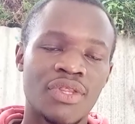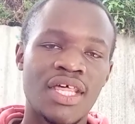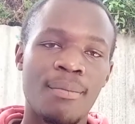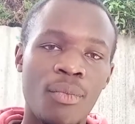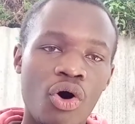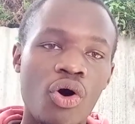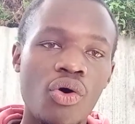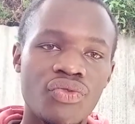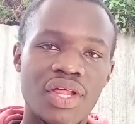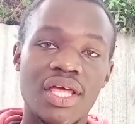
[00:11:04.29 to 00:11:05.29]
the
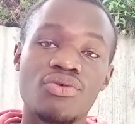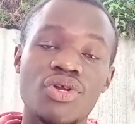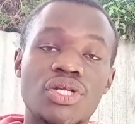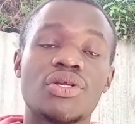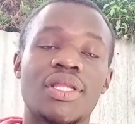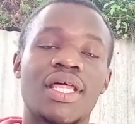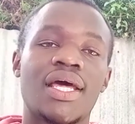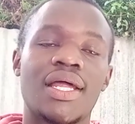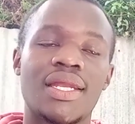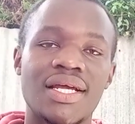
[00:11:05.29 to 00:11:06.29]
more
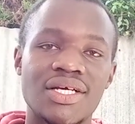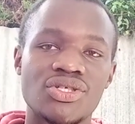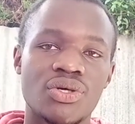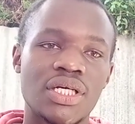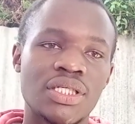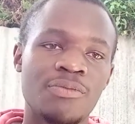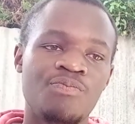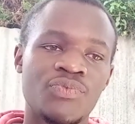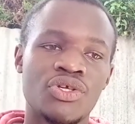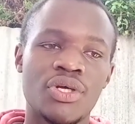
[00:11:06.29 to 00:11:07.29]
the data storage
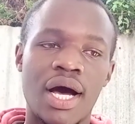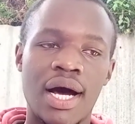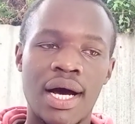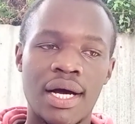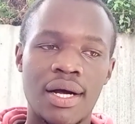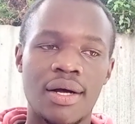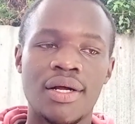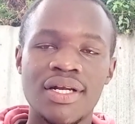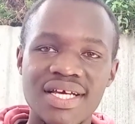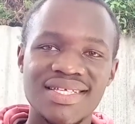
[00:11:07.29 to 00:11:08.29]

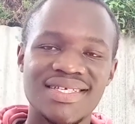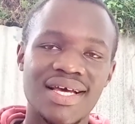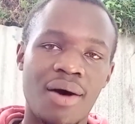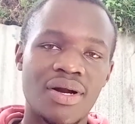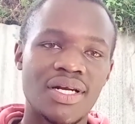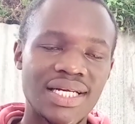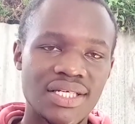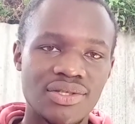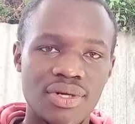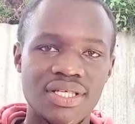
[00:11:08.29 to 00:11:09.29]
needs, our data
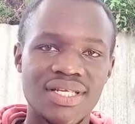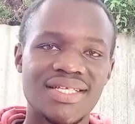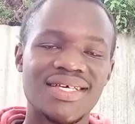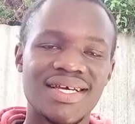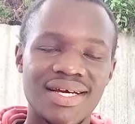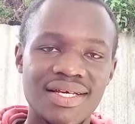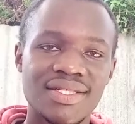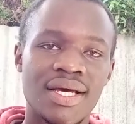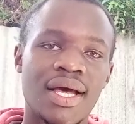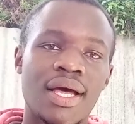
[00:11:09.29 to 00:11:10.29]
storage needs
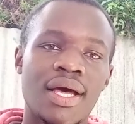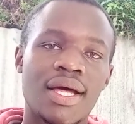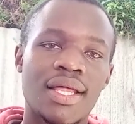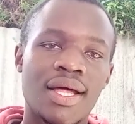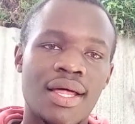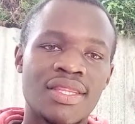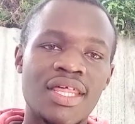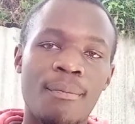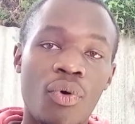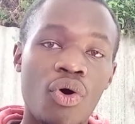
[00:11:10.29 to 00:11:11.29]
increase,
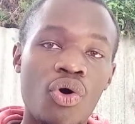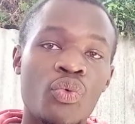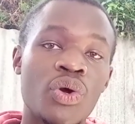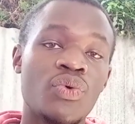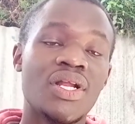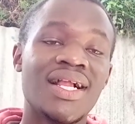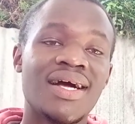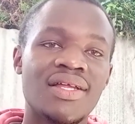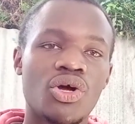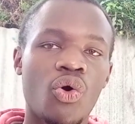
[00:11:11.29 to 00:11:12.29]
the more we will
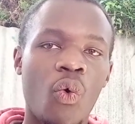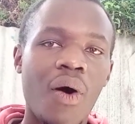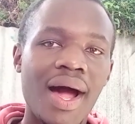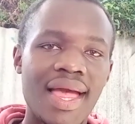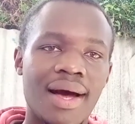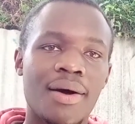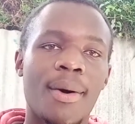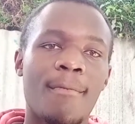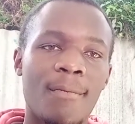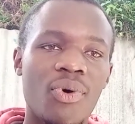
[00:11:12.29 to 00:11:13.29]
require
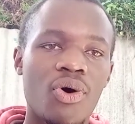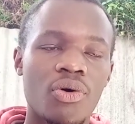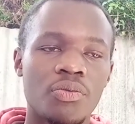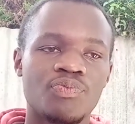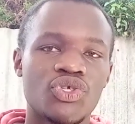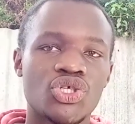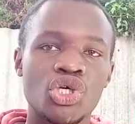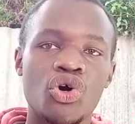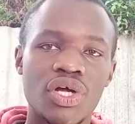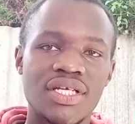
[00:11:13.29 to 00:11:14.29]
more
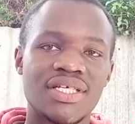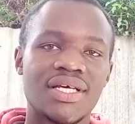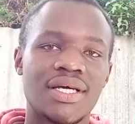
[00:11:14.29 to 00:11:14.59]
storage